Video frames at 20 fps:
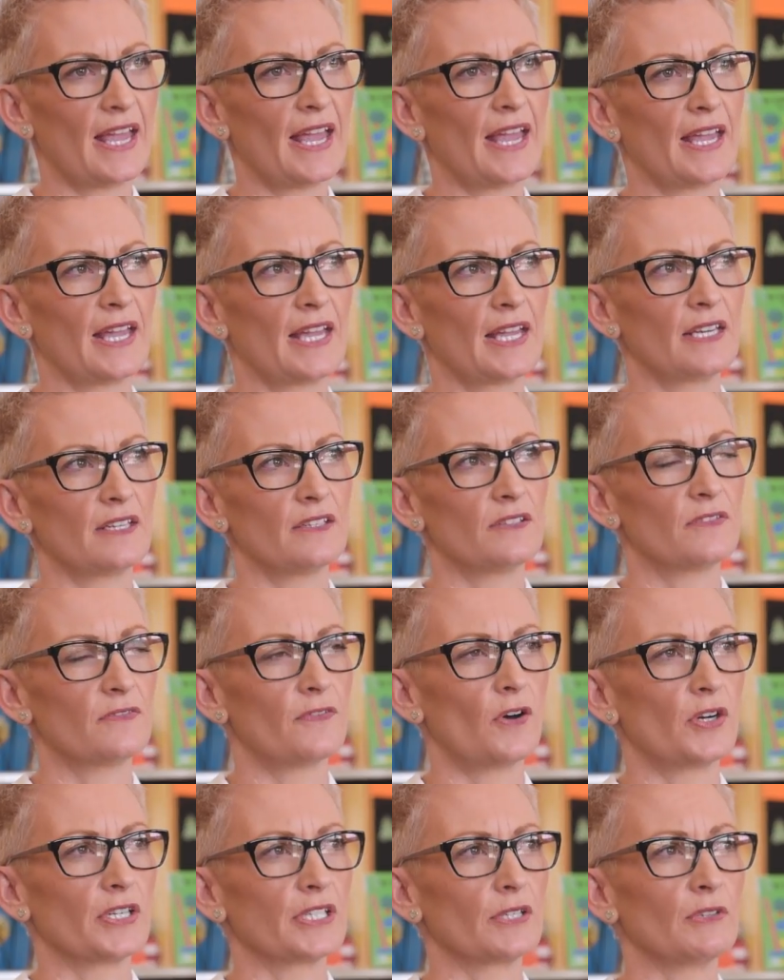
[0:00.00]
and
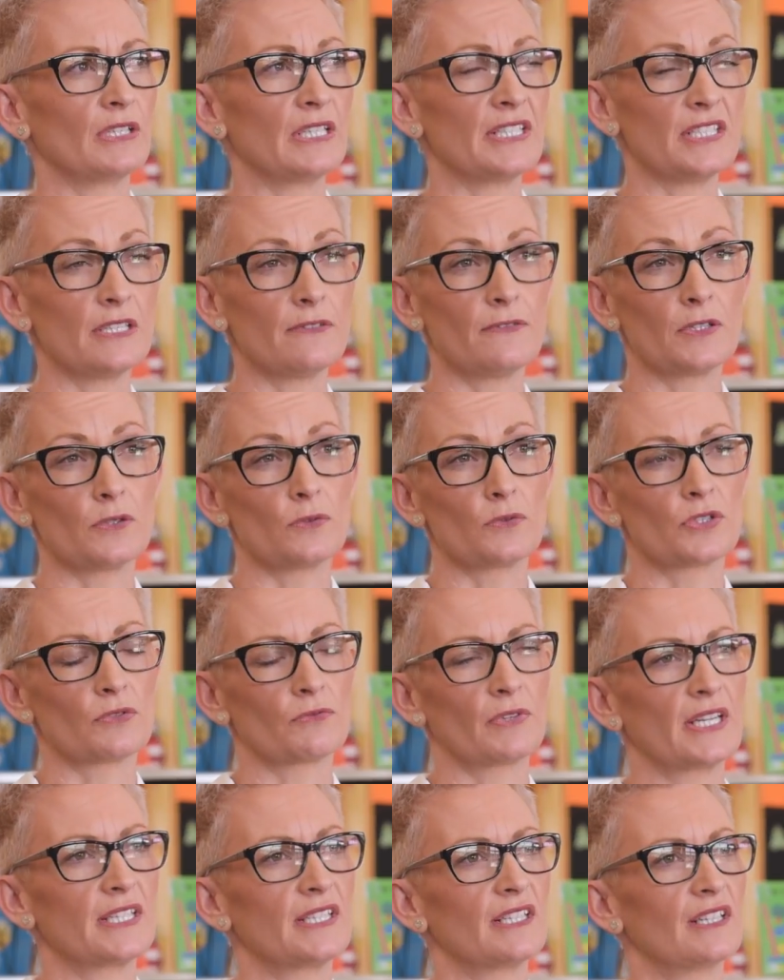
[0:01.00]
finding it really difficult to
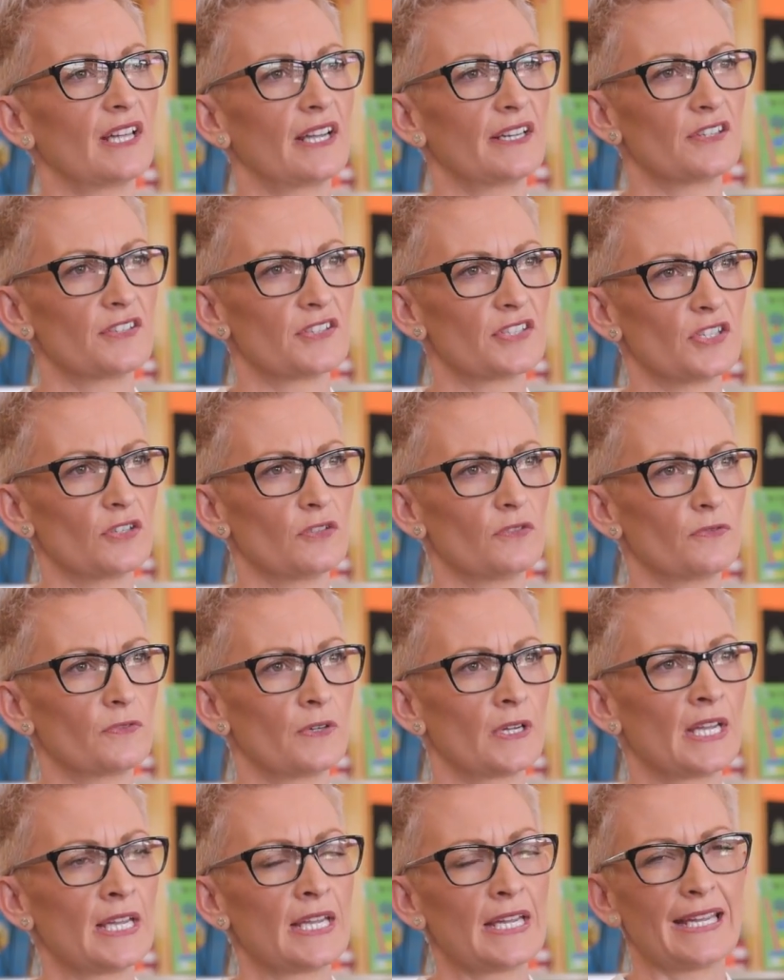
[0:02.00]
regulate herself
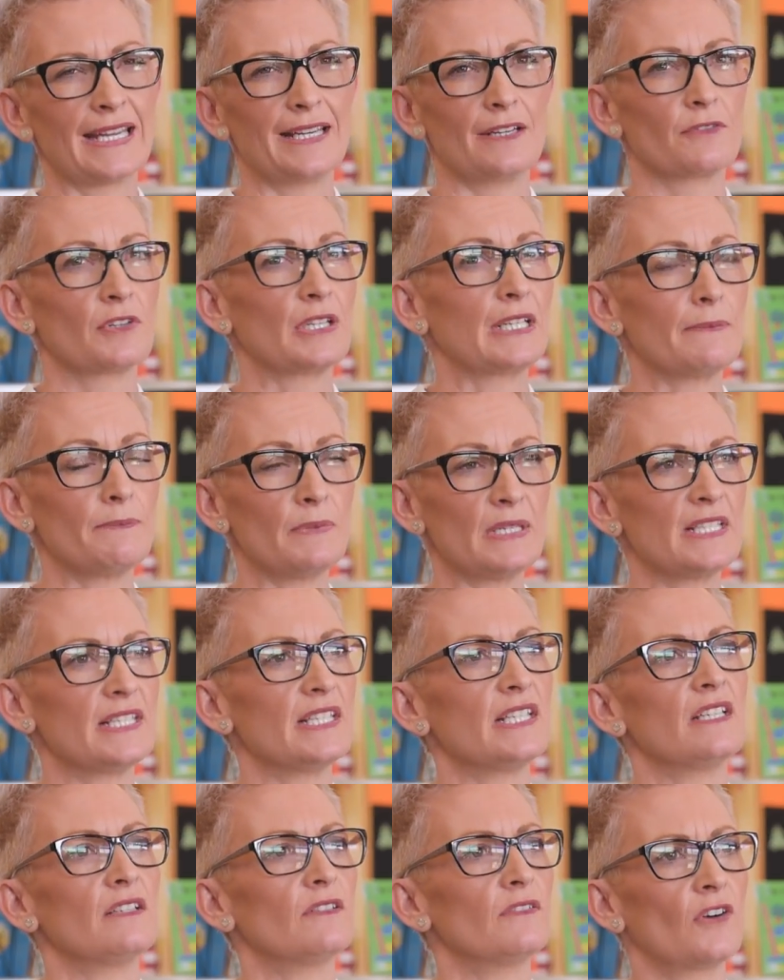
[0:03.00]
in a really
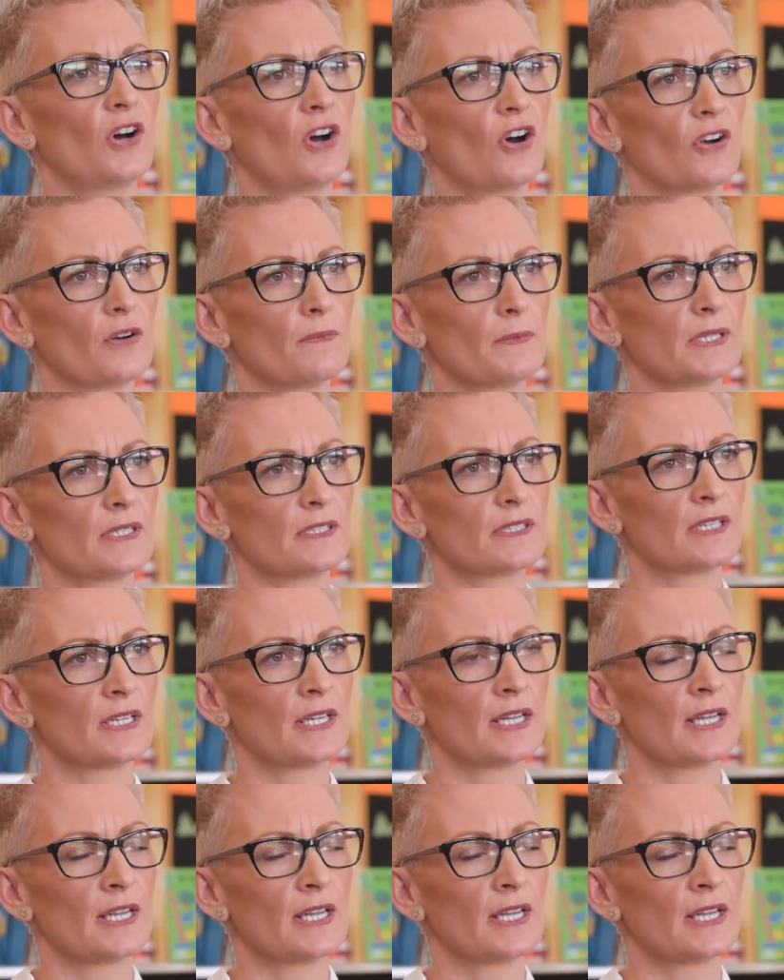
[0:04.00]
busy environment.